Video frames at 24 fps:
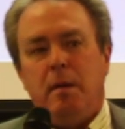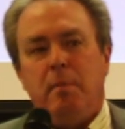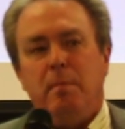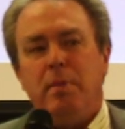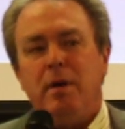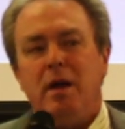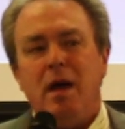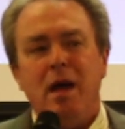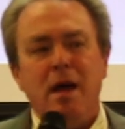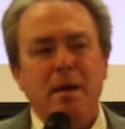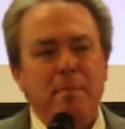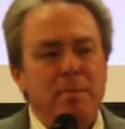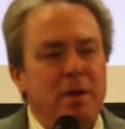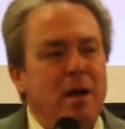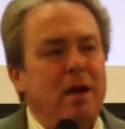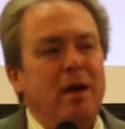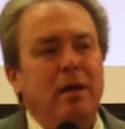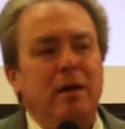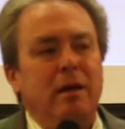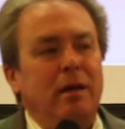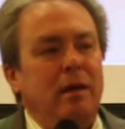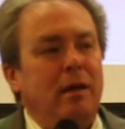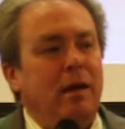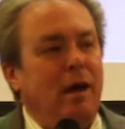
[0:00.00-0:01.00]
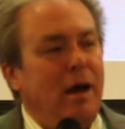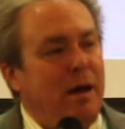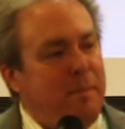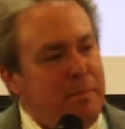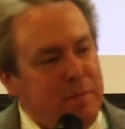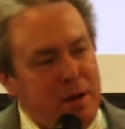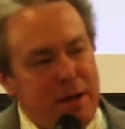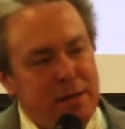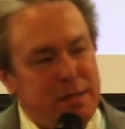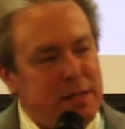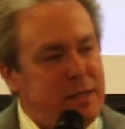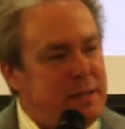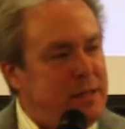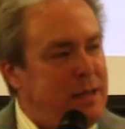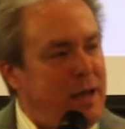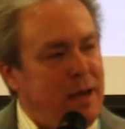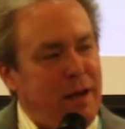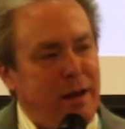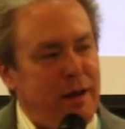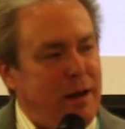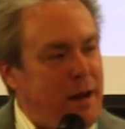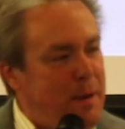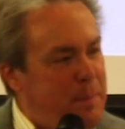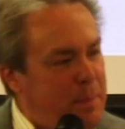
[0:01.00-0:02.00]
But I'm not I'm not
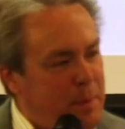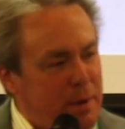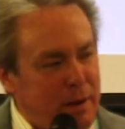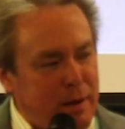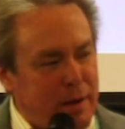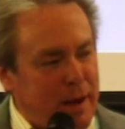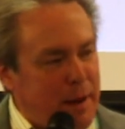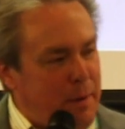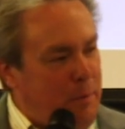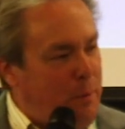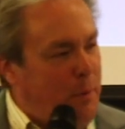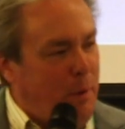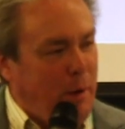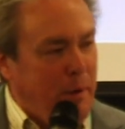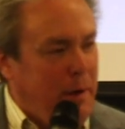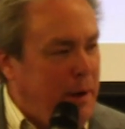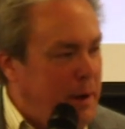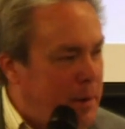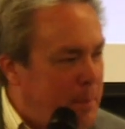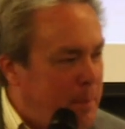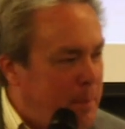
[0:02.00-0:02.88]
staying up at night worrying